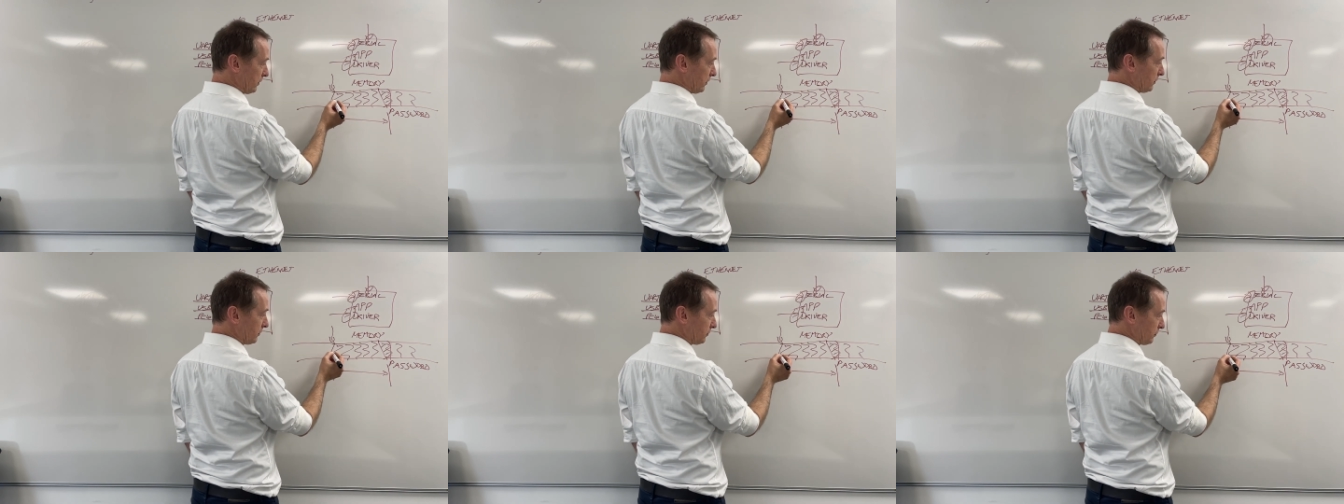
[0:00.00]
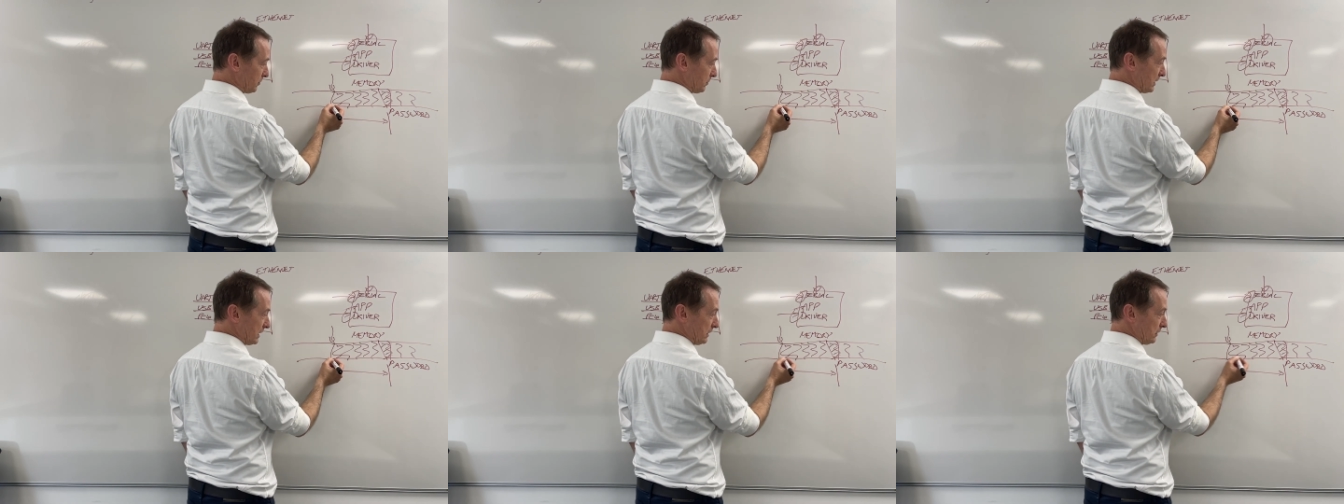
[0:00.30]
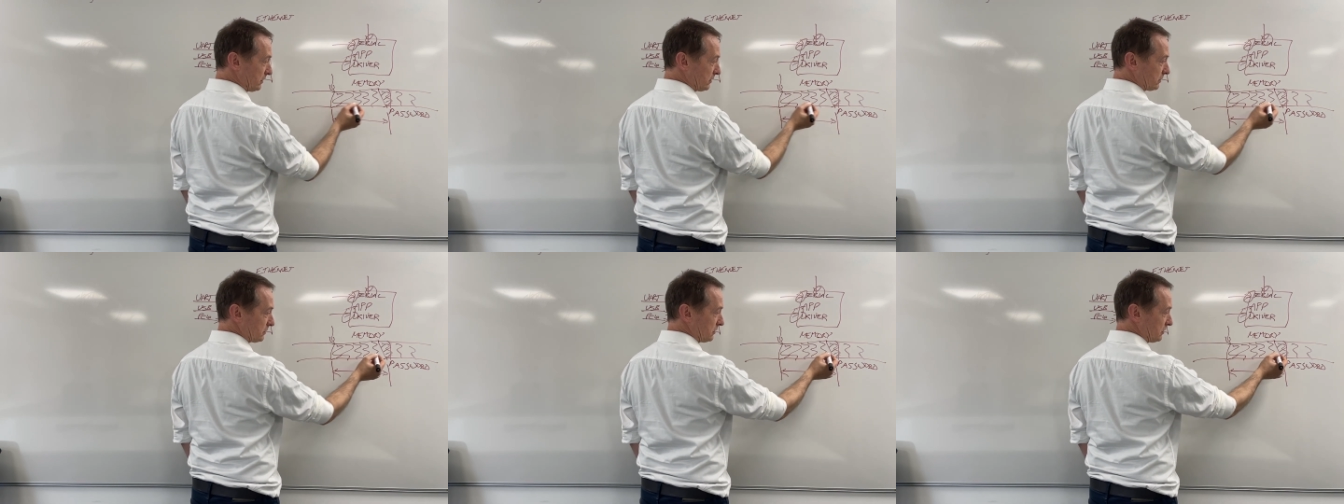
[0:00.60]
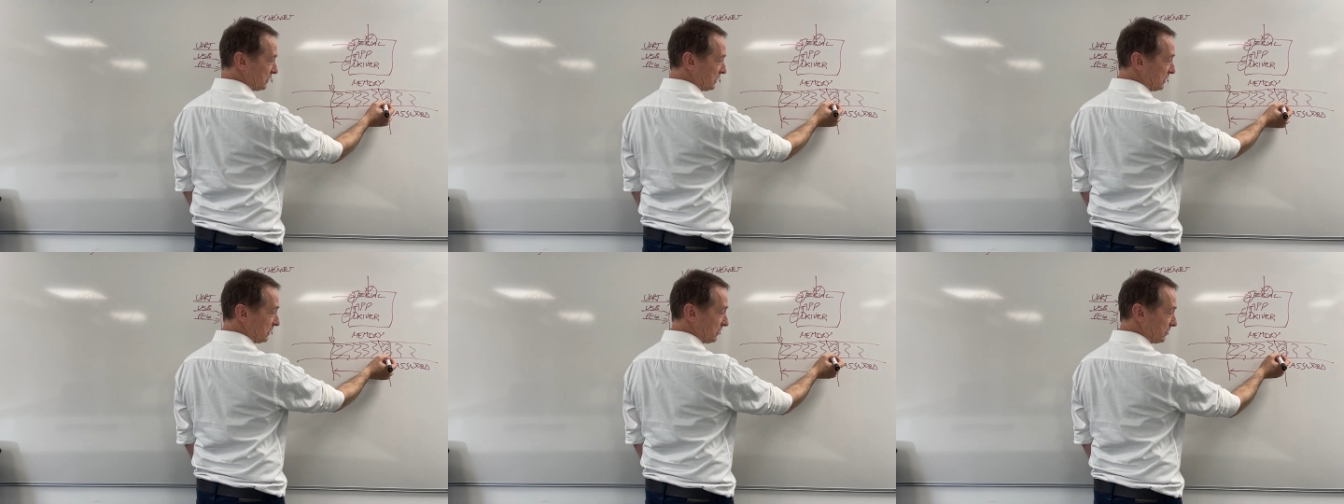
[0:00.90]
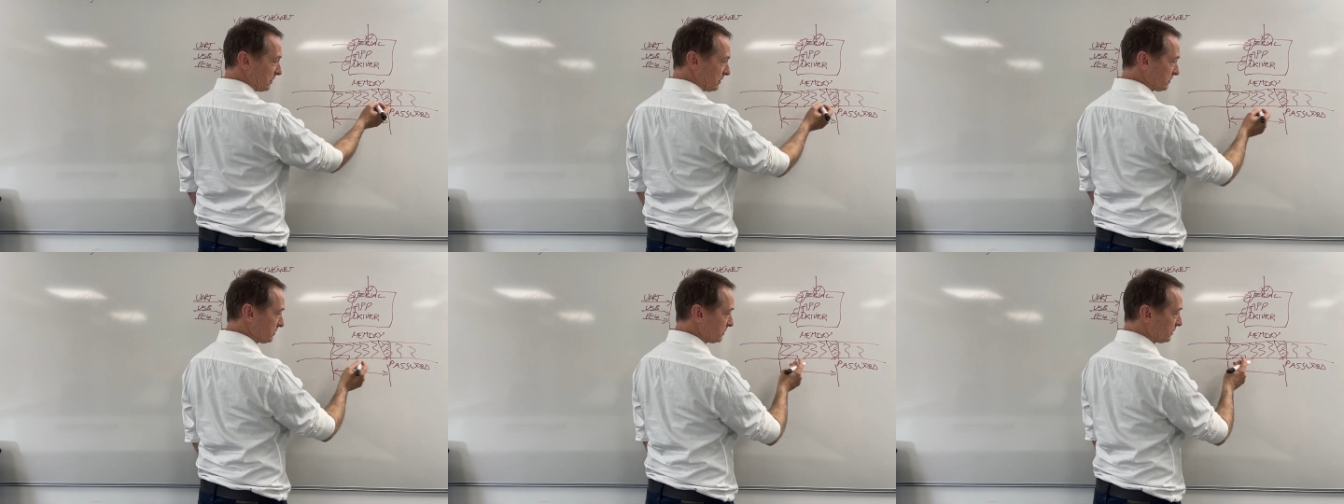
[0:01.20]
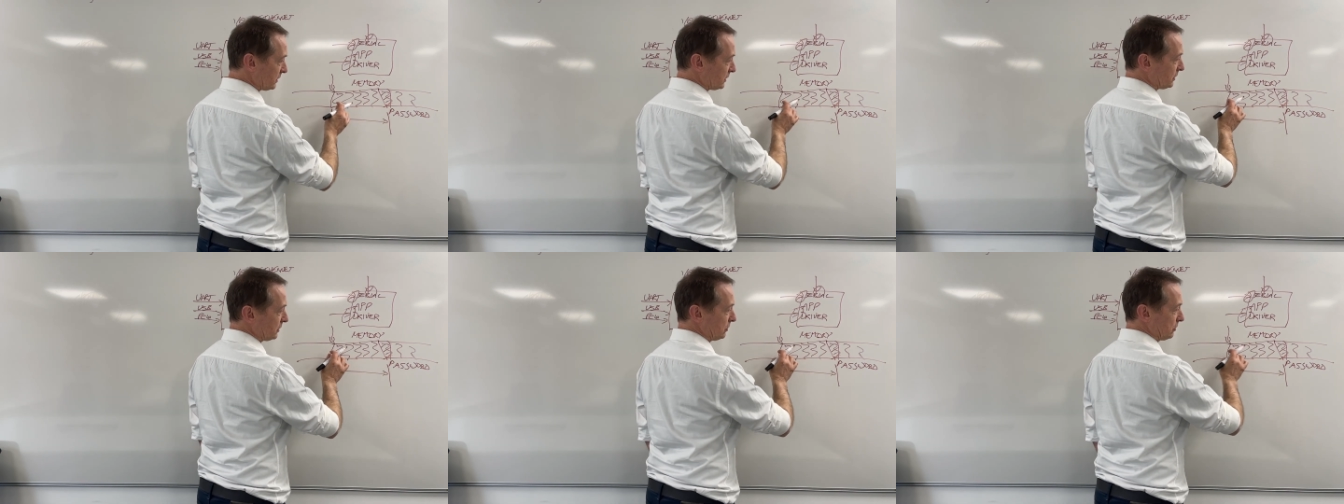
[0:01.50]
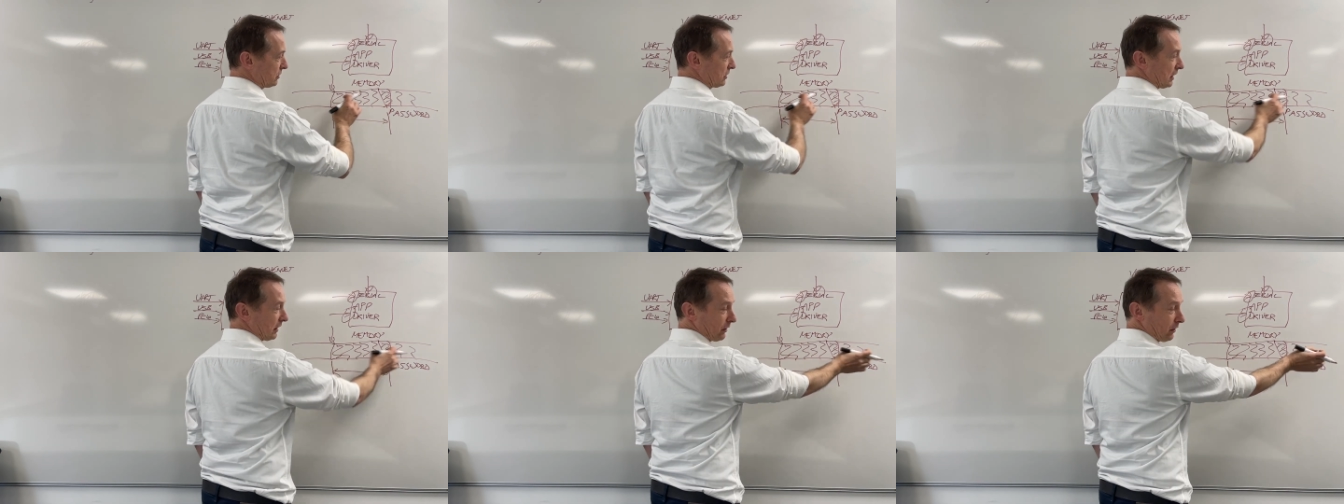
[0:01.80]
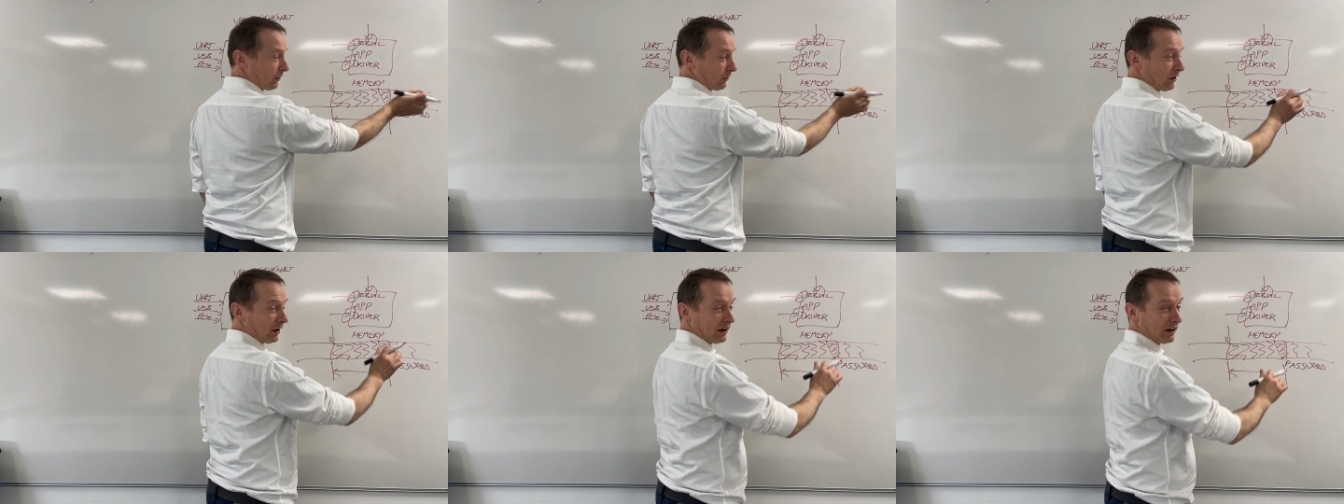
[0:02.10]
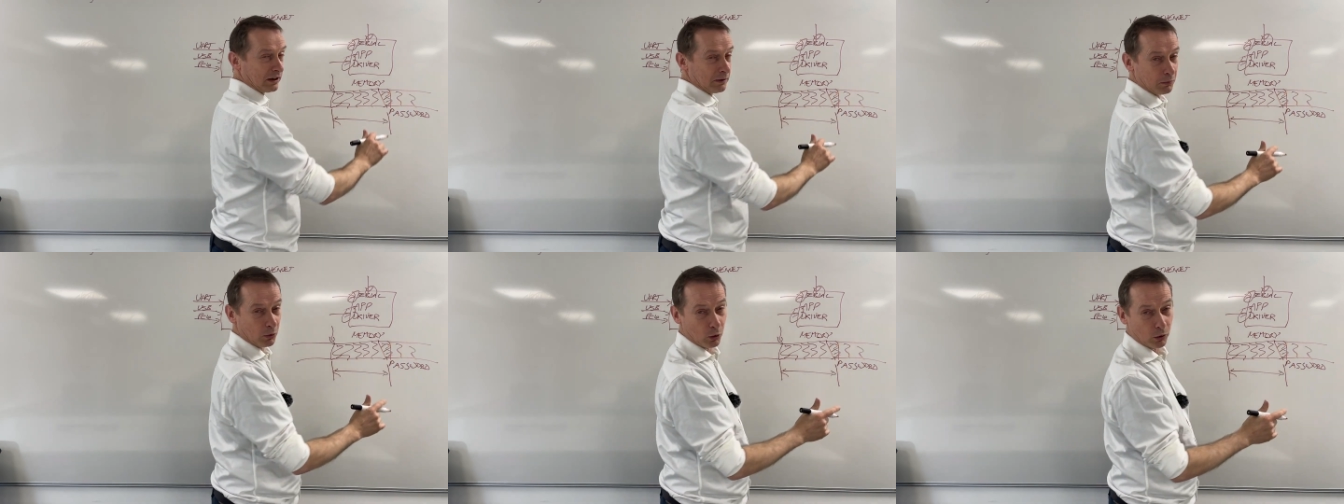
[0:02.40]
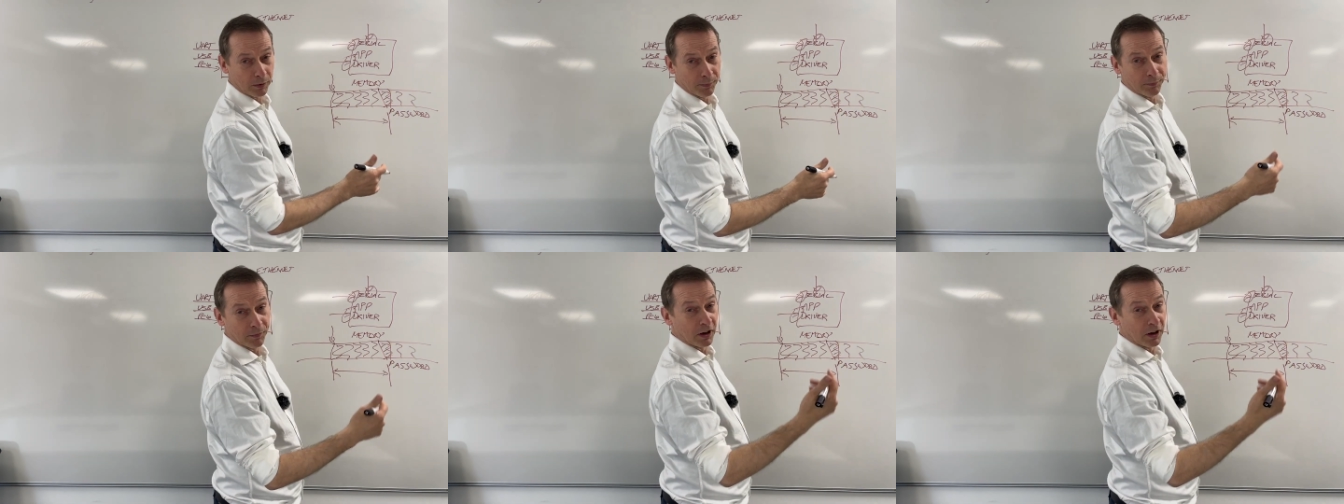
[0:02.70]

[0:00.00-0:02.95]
from here to here, you cannot write anymore.